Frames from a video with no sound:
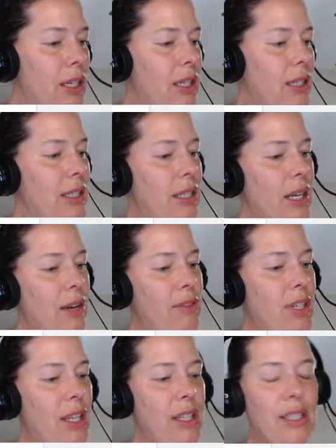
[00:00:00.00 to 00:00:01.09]
let's see, I've
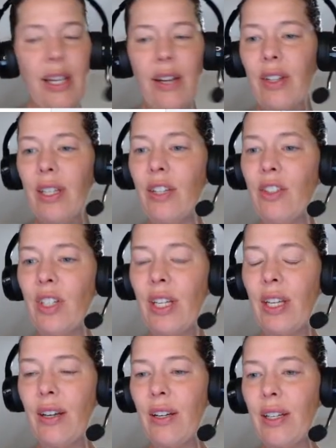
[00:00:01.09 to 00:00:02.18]
done this calculation.
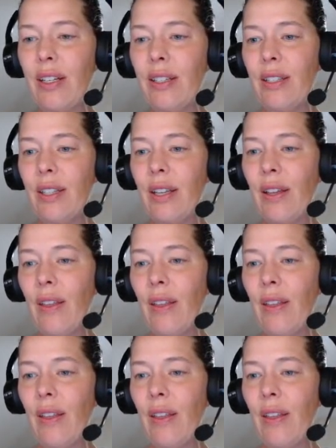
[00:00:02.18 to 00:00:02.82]
Here it is.